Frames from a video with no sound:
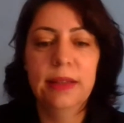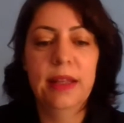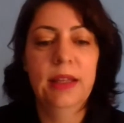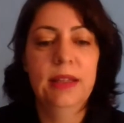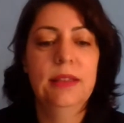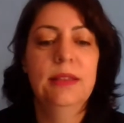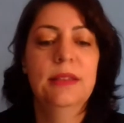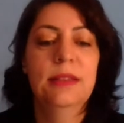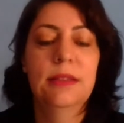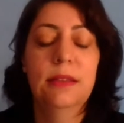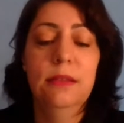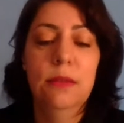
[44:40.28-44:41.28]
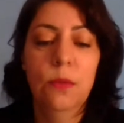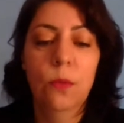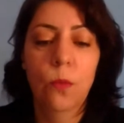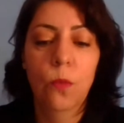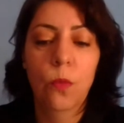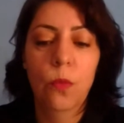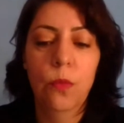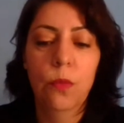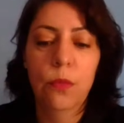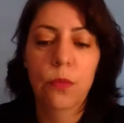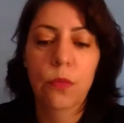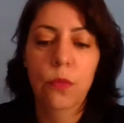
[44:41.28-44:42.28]
then
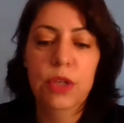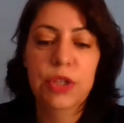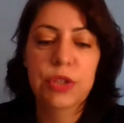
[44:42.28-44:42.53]
we